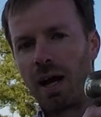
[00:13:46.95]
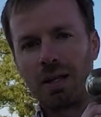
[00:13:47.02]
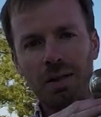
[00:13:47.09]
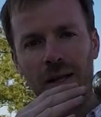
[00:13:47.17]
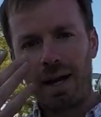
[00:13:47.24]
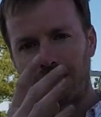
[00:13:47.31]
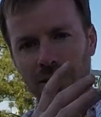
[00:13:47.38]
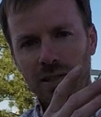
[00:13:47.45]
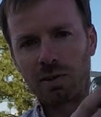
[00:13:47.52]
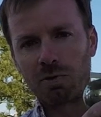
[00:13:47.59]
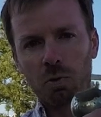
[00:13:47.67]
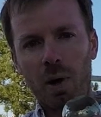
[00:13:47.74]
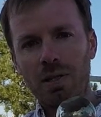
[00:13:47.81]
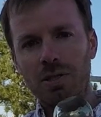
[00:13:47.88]
Lots of
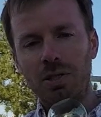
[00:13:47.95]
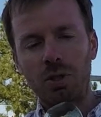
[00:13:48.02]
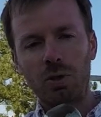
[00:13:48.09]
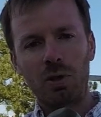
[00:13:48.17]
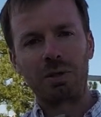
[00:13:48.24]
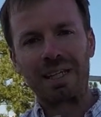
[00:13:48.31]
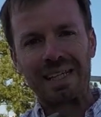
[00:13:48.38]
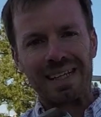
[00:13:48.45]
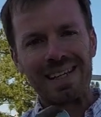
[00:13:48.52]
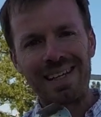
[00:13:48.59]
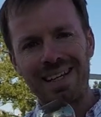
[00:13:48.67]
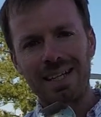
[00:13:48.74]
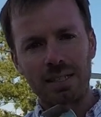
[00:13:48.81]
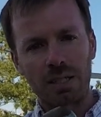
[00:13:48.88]
different ways to do it. The
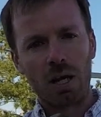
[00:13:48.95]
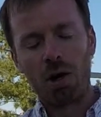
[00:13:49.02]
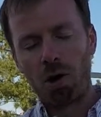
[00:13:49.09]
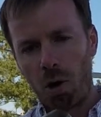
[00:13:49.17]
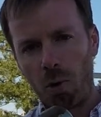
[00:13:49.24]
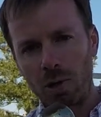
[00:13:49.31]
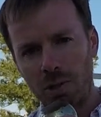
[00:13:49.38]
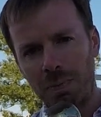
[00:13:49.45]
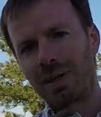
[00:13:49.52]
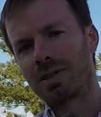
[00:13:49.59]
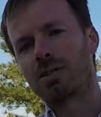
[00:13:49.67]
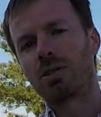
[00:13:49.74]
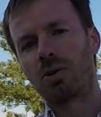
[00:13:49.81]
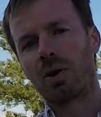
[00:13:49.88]
key is always make
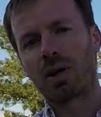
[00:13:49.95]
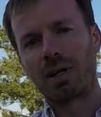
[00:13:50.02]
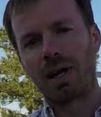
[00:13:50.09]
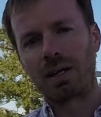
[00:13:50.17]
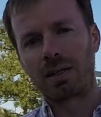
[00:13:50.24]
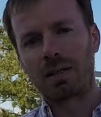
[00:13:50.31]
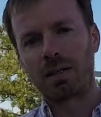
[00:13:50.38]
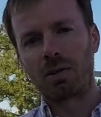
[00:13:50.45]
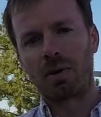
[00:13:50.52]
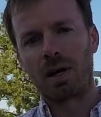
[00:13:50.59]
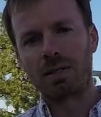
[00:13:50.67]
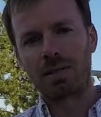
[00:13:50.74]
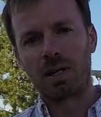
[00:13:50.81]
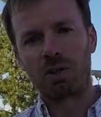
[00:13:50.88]
sure you are connecting to the
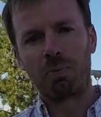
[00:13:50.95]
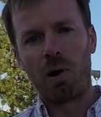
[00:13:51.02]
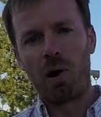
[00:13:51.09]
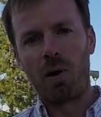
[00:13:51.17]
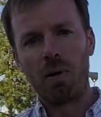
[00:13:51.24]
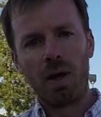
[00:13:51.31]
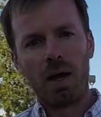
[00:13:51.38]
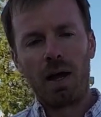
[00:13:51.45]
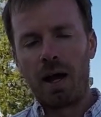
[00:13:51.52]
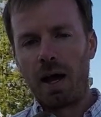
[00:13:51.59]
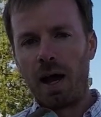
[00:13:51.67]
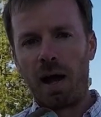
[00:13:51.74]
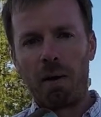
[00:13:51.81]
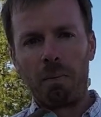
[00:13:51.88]
right size ball.
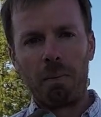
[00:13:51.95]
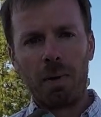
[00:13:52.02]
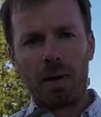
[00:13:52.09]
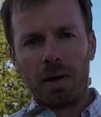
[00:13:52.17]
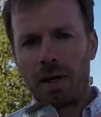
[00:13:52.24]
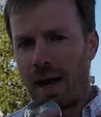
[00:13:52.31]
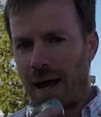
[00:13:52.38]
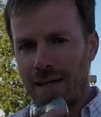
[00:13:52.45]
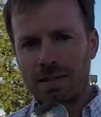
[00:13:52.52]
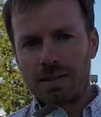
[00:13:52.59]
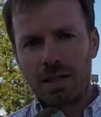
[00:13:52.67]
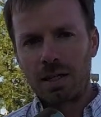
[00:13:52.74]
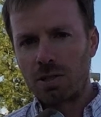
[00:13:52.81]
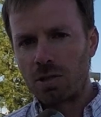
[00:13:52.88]
At
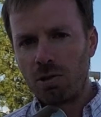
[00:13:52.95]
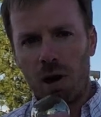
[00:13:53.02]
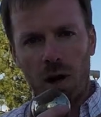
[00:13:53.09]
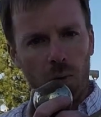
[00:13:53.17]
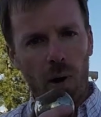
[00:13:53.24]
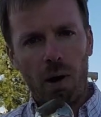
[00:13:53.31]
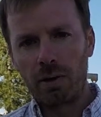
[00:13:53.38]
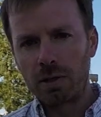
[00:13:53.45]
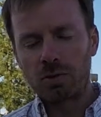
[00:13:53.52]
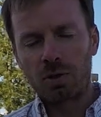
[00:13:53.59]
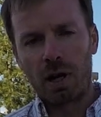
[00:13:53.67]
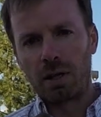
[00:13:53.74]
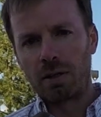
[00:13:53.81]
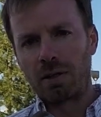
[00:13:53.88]
CSU, our welding
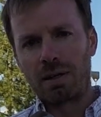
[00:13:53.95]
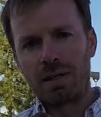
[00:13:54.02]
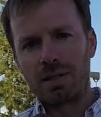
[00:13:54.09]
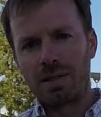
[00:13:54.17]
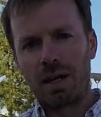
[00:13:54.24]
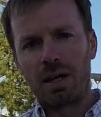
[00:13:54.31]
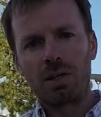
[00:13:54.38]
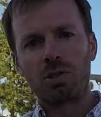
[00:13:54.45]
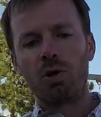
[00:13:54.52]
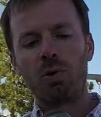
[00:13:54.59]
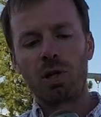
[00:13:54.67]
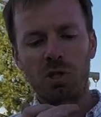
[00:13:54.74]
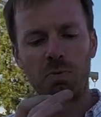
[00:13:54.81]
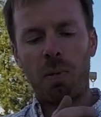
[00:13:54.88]
trailer is a
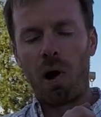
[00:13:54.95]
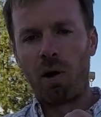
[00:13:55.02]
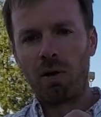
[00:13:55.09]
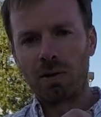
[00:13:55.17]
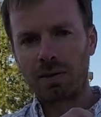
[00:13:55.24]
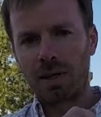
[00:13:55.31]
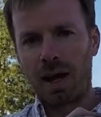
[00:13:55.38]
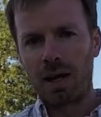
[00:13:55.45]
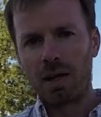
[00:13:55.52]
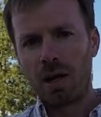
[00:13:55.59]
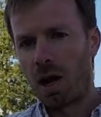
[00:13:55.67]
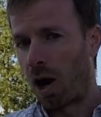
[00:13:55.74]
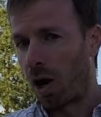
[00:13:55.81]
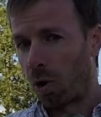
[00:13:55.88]
2-inch ball, okay?
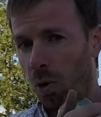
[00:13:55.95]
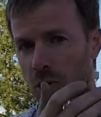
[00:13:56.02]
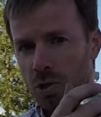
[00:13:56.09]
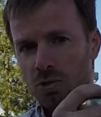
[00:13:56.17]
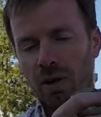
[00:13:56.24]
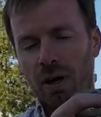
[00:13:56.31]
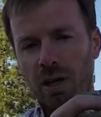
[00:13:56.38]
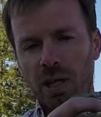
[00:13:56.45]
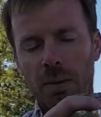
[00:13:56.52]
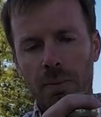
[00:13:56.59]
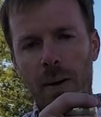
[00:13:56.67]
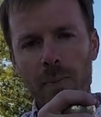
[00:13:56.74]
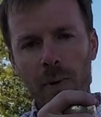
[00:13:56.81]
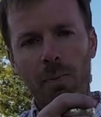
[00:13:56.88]
Our horse trailer, the
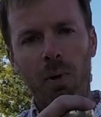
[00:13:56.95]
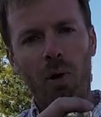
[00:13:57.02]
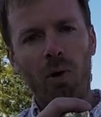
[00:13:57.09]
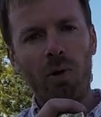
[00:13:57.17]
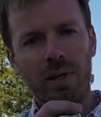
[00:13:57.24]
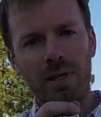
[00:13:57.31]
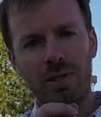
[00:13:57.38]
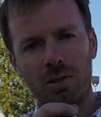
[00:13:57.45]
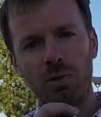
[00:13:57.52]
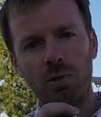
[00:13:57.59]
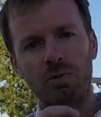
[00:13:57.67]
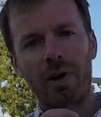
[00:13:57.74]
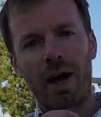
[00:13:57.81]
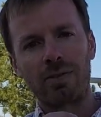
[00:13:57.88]
bumper pull, is a
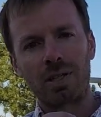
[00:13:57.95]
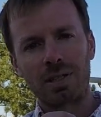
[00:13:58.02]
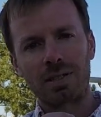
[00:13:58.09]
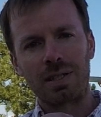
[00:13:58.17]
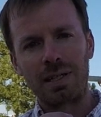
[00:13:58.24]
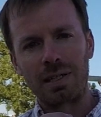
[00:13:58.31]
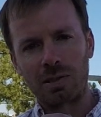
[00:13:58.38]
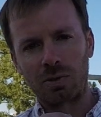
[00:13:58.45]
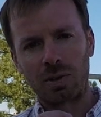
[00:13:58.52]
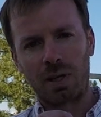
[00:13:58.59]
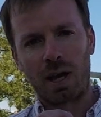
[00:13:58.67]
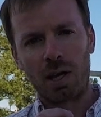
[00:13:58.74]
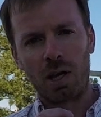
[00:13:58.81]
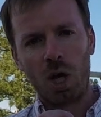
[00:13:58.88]
2 5/16,
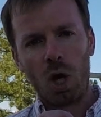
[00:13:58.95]
okay?